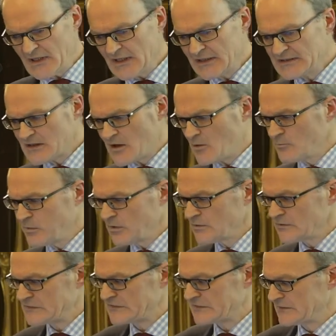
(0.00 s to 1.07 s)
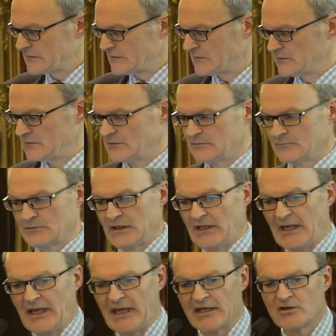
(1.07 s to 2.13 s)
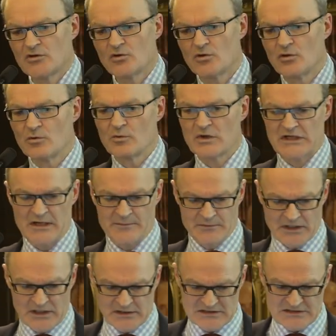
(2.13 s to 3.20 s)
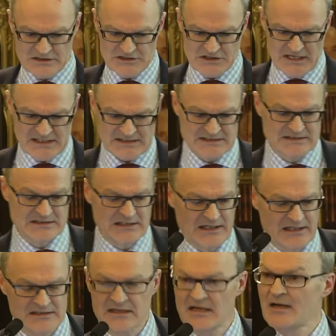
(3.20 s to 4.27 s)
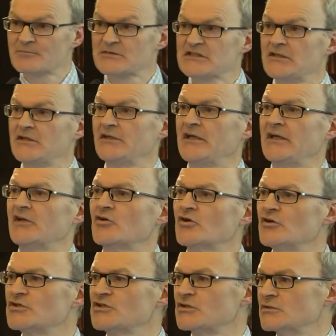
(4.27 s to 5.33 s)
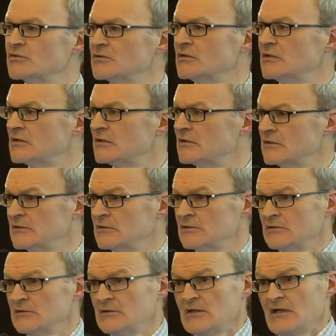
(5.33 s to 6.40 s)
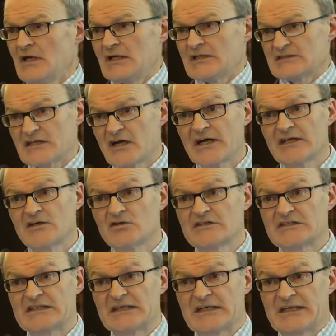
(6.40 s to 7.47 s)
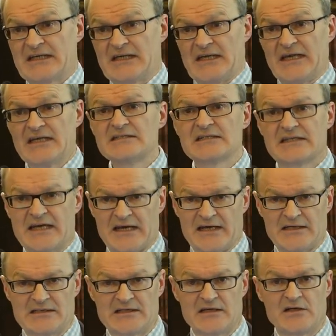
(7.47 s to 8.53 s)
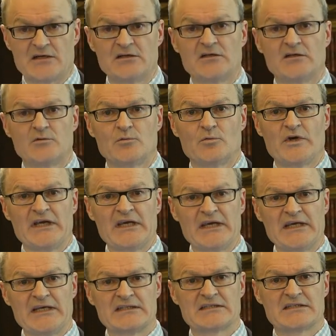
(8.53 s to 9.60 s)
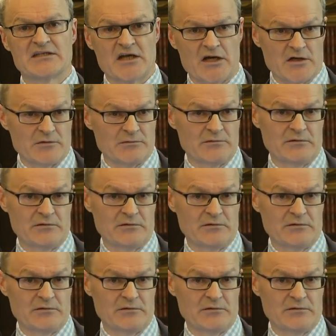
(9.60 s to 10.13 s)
examples ignore what I'm going to suggest is an absolutely crucial diagnostic indicator that we need to know.